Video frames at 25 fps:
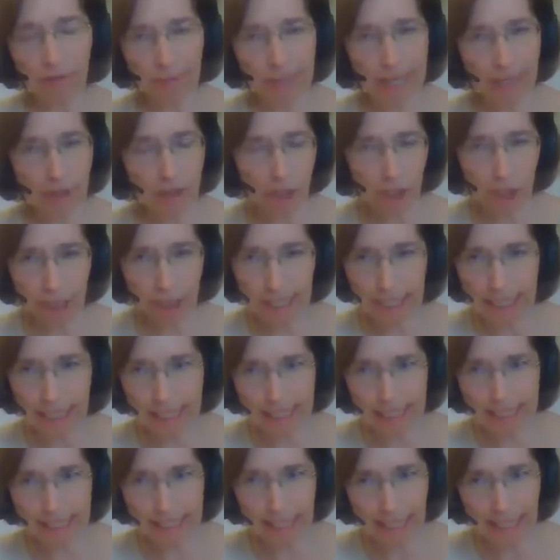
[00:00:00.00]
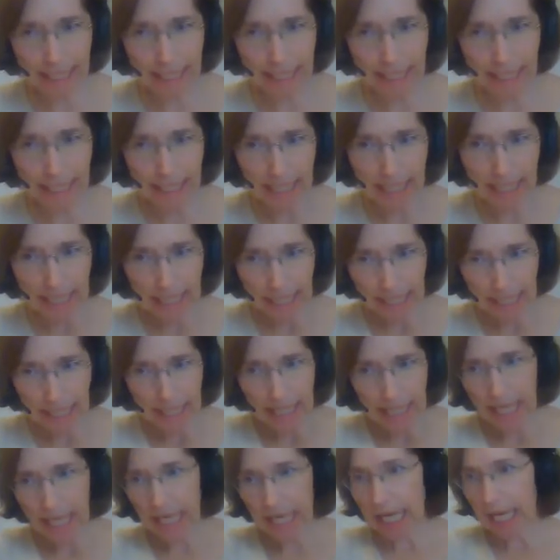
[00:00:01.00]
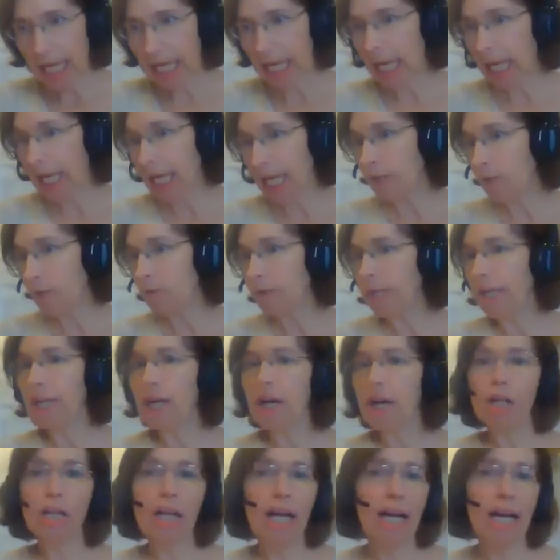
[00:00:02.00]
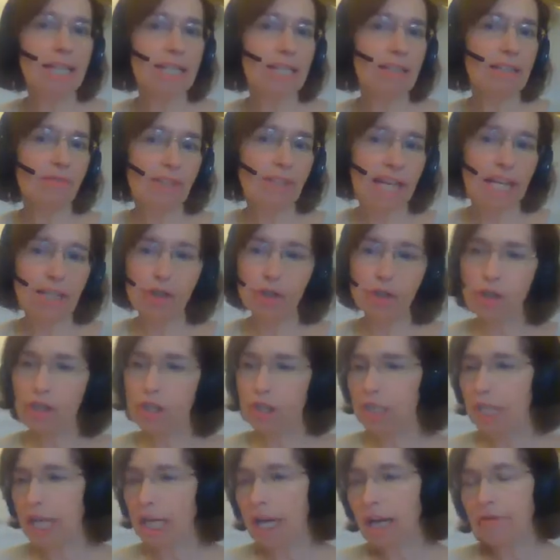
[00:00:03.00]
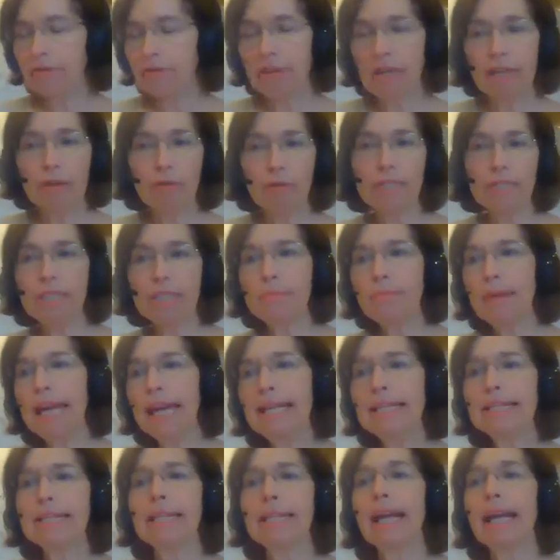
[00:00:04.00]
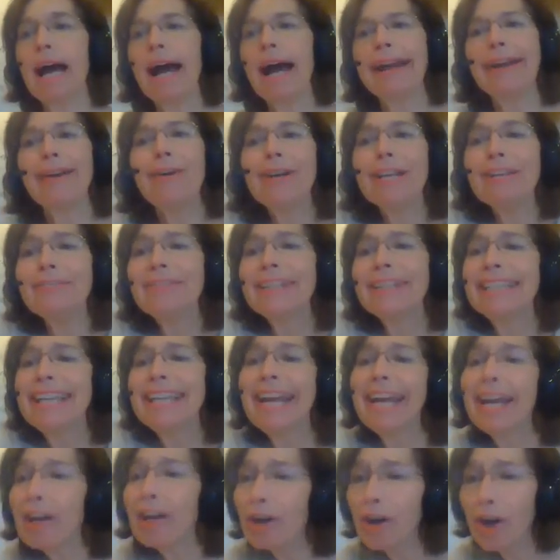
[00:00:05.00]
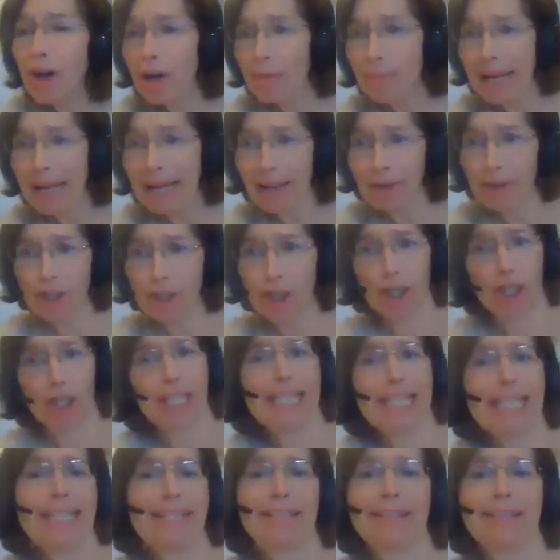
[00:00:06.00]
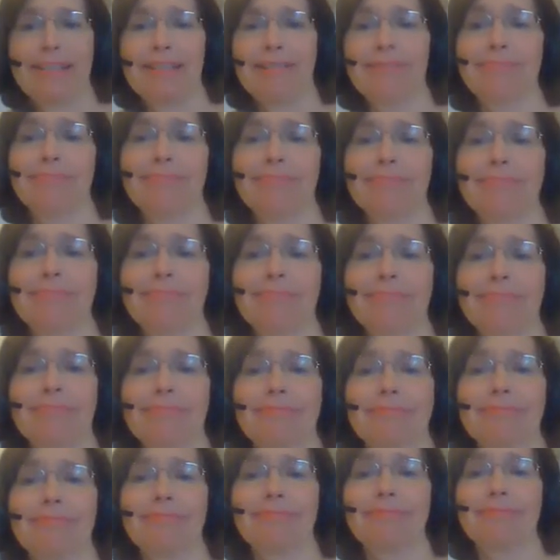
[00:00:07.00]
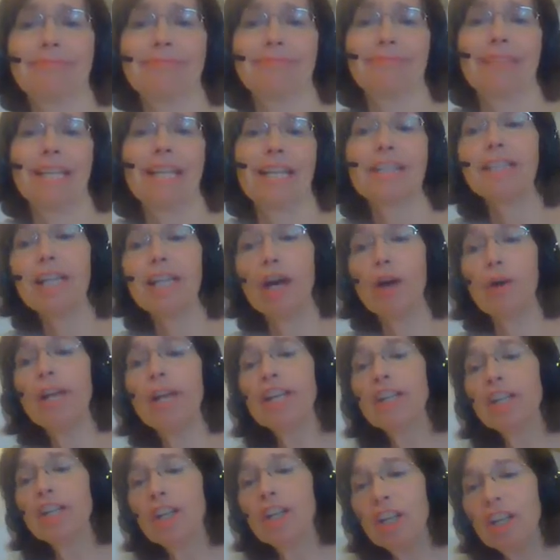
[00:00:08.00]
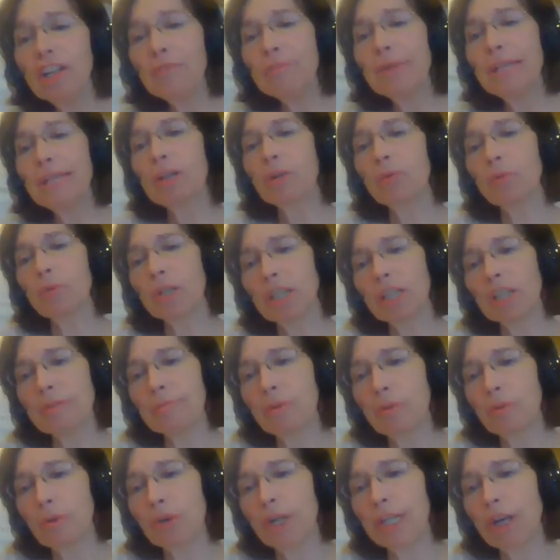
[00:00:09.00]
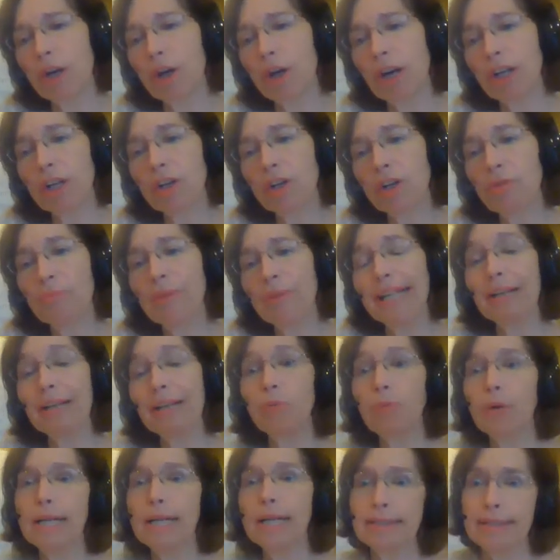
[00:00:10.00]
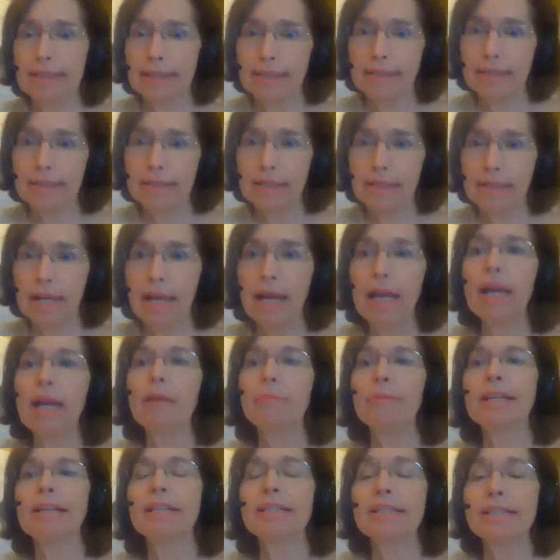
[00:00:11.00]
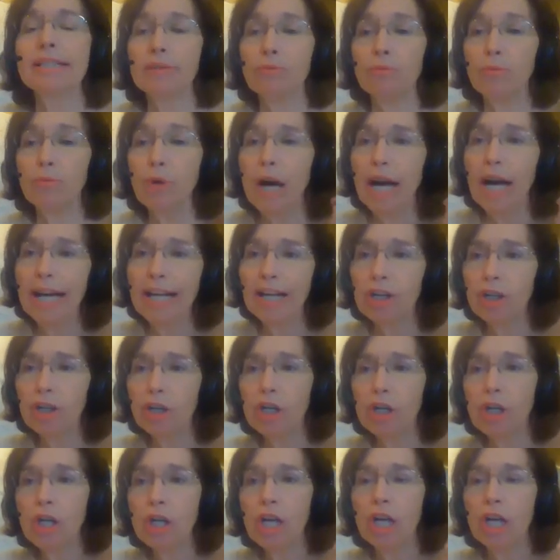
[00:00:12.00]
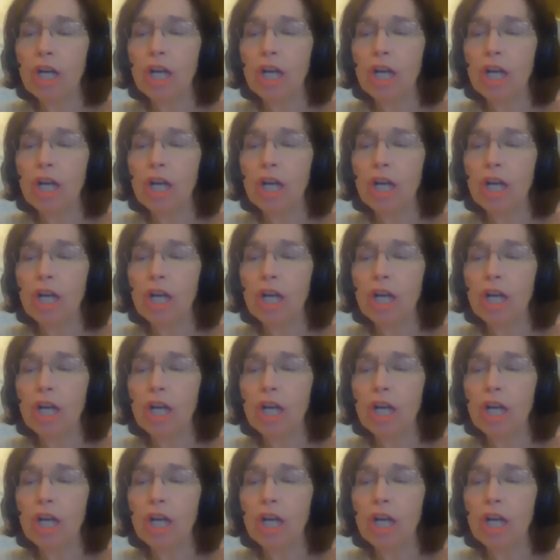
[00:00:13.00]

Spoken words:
about turkeys. I read all kinds of nature stuff. It was amazing. I don't even care about turkeys. So it could have been a really boring article, but it wasn't, because the writer